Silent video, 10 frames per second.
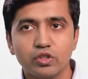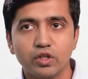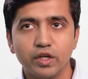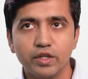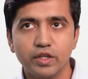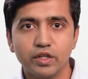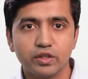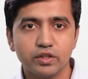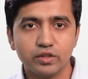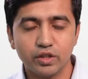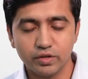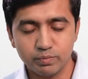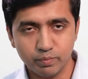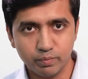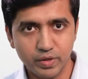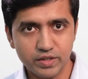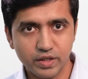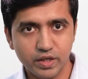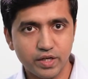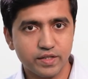you learn here the
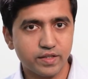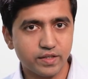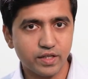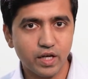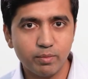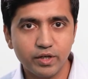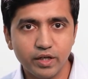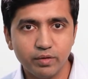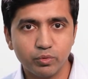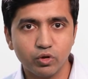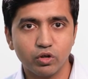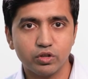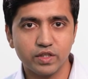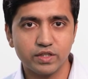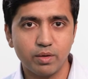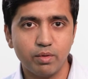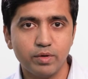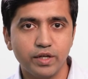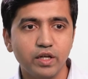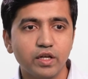basically a sustainability
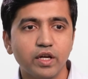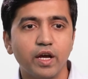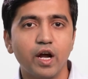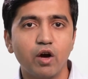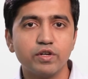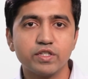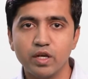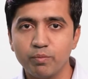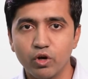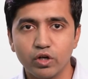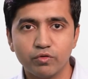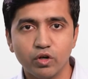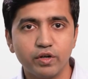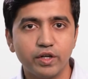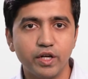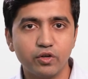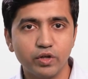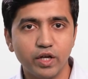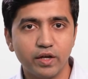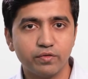sustainability and how it's important for our
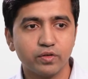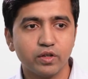day-to-day -day life